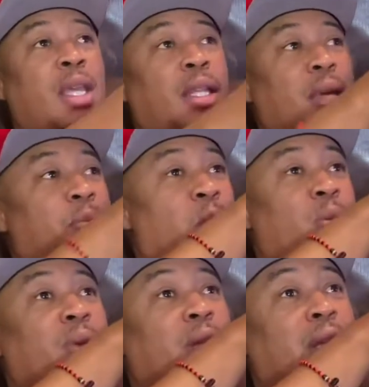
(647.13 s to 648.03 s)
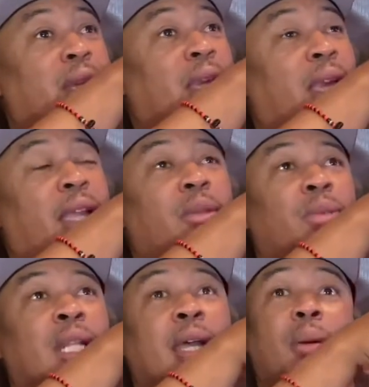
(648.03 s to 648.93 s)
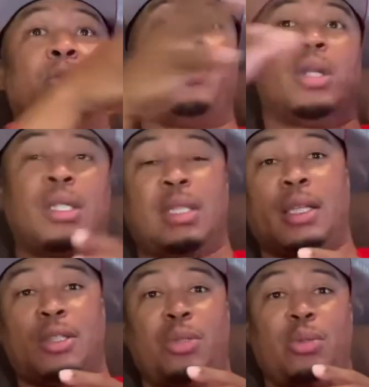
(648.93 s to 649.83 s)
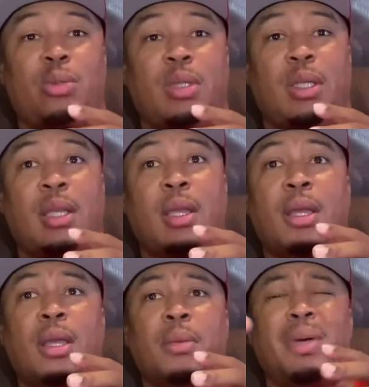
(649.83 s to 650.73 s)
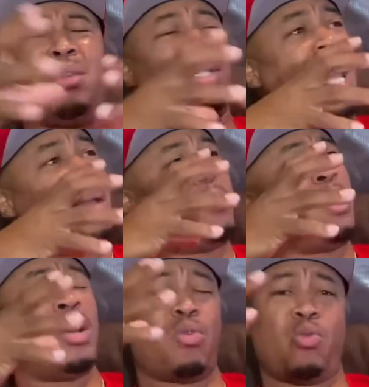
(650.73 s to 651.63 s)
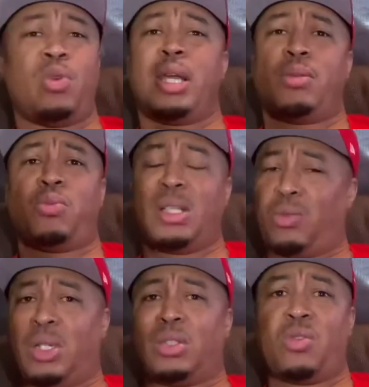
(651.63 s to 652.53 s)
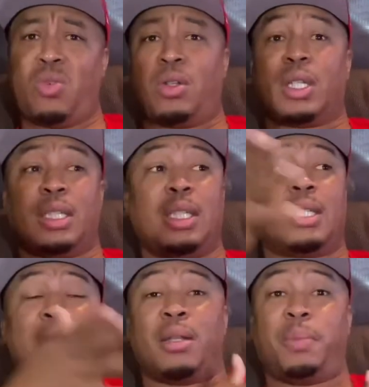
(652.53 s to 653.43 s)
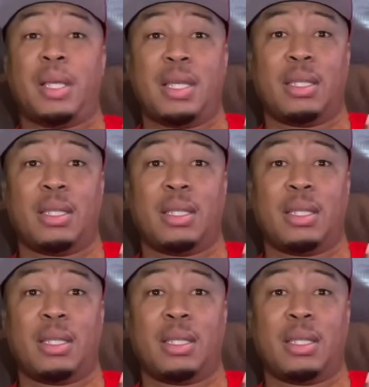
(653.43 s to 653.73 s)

They bought, and he was like, I'm going to Kentucky too. But he was like, bro, what's going on? Because he signed a plea.